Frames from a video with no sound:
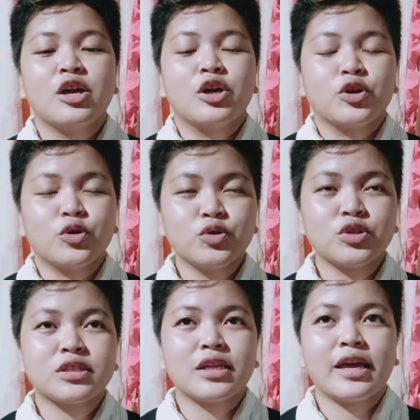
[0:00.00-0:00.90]
used
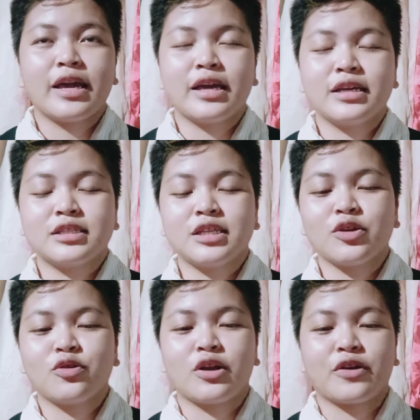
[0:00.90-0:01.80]
a
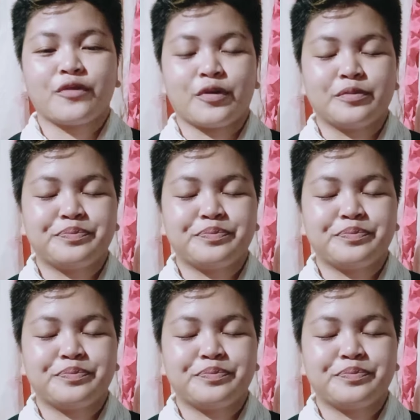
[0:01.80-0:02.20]
singular verb.